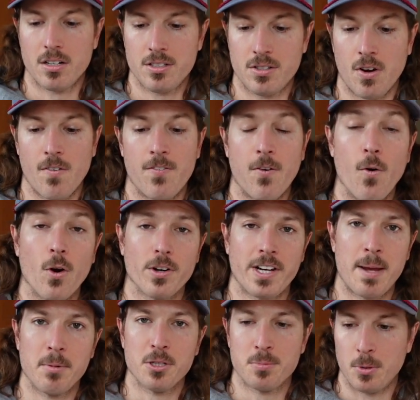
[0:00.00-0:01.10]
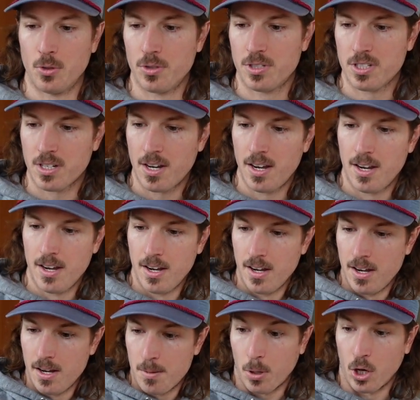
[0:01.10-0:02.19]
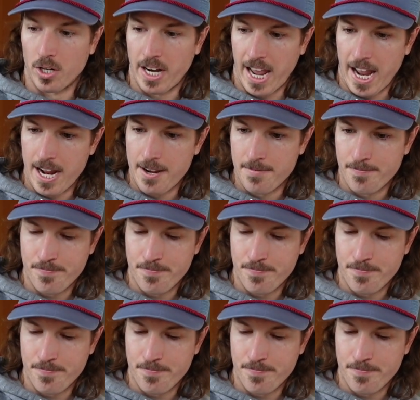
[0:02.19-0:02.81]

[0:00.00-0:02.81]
So 4 tablespoons per day.